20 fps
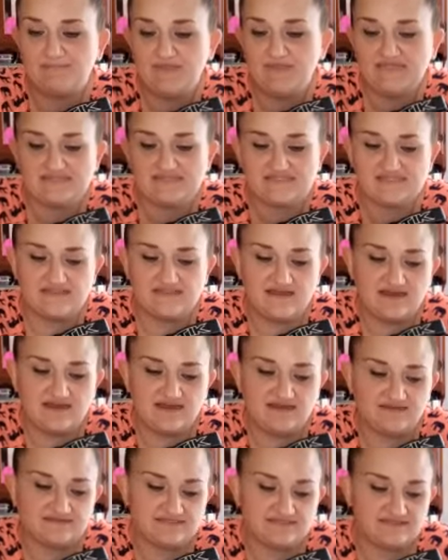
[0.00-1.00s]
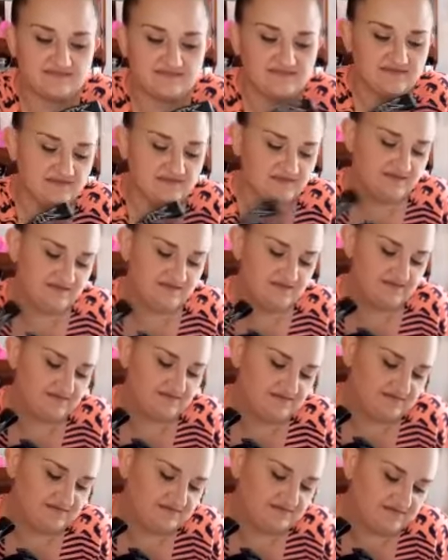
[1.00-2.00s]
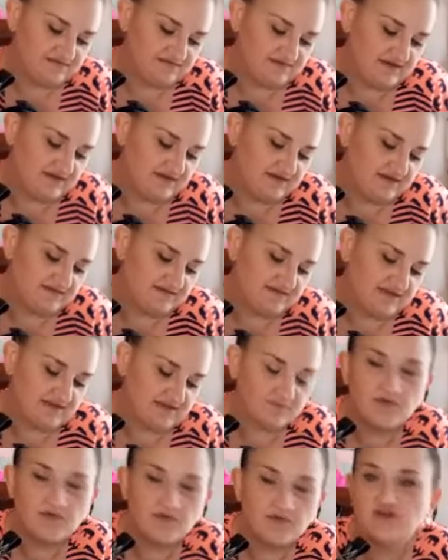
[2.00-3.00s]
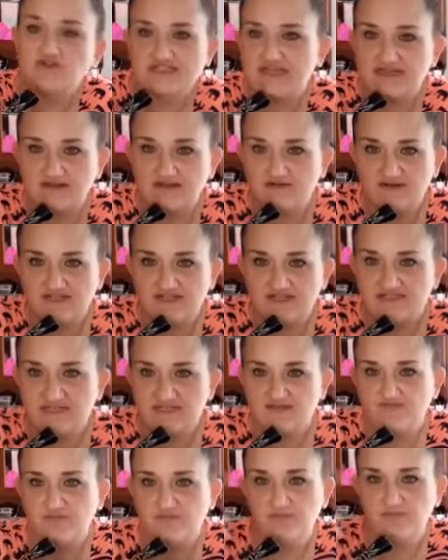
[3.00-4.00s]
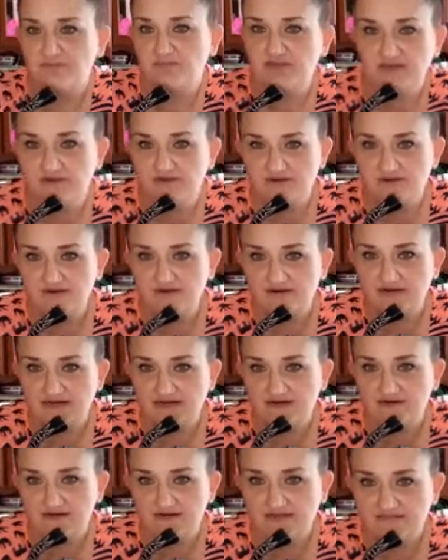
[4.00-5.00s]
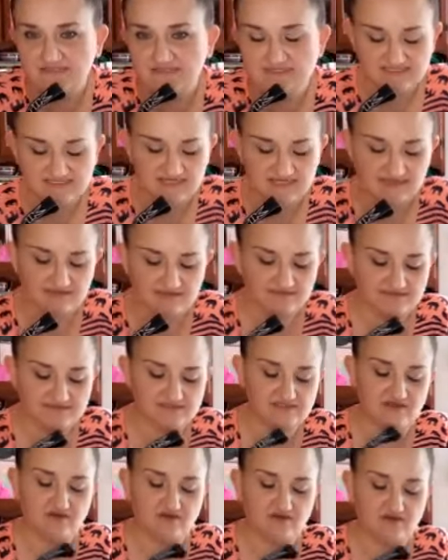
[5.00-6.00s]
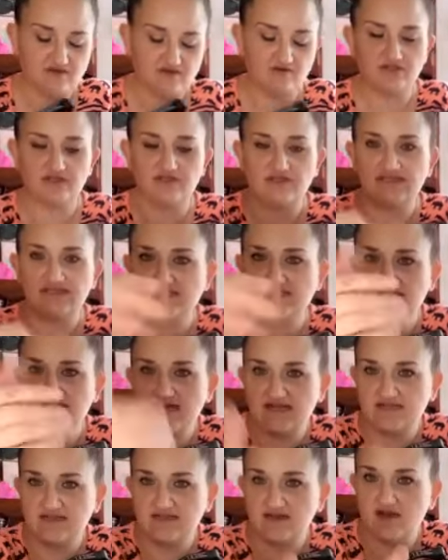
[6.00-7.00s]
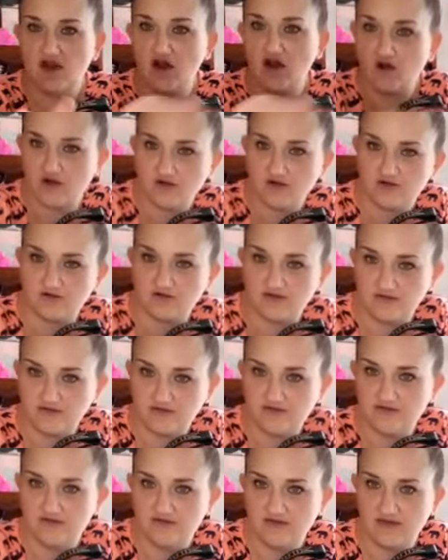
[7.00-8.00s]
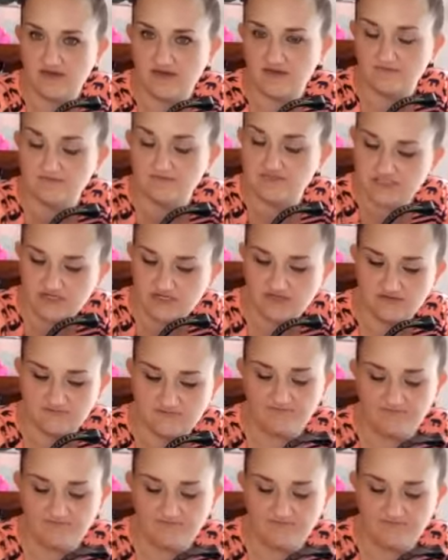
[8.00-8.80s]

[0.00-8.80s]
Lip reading: It's not like most skating rinks have a bigger area to skate. So it's not a hard turn.